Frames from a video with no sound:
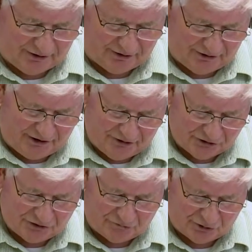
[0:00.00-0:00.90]

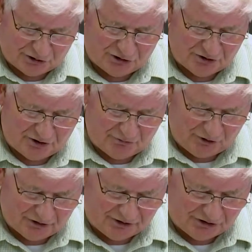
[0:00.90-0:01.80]
Leaders of Christian
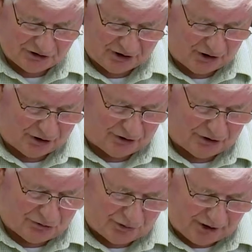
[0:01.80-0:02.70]
communities are the
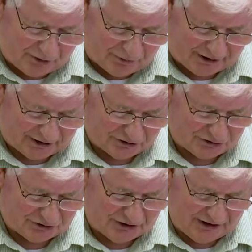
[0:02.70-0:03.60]

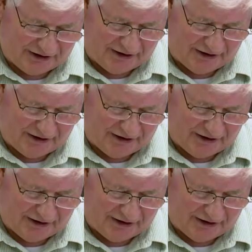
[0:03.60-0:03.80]
trailblazers.